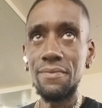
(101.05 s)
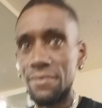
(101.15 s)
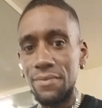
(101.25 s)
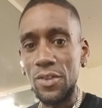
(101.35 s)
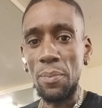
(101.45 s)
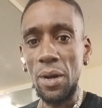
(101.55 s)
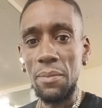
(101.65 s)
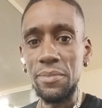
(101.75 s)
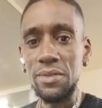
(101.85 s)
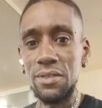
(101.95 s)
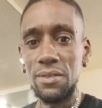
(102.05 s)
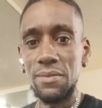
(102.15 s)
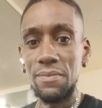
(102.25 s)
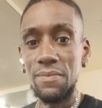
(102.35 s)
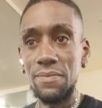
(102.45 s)
They're bums.
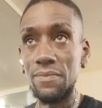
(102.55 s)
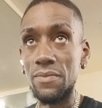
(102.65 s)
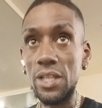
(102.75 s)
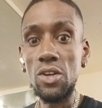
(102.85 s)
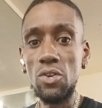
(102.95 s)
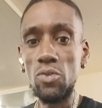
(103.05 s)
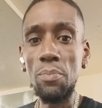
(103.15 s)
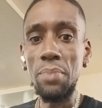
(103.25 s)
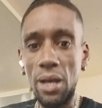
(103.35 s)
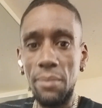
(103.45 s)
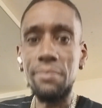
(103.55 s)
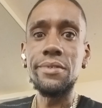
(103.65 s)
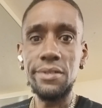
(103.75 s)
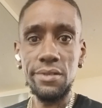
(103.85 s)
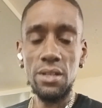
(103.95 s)
Literal
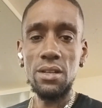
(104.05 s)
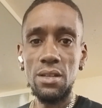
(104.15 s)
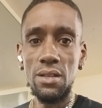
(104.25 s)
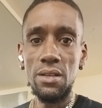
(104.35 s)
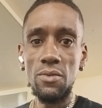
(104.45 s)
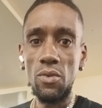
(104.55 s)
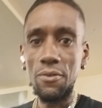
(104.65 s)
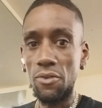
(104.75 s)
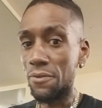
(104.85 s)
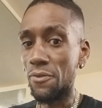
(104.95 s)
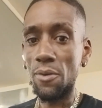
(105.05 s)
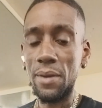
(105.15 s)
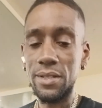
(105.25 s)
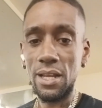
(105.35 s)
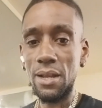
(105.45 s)
bums. Well, for, for on my
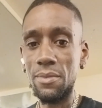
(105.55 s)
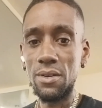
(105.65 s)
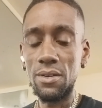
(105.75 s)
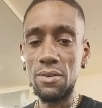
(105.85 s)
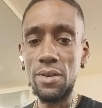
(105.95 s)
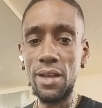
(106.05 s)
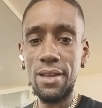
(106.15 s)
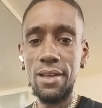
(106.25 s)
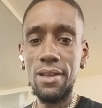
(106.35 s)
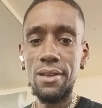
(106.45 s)
timer, okay?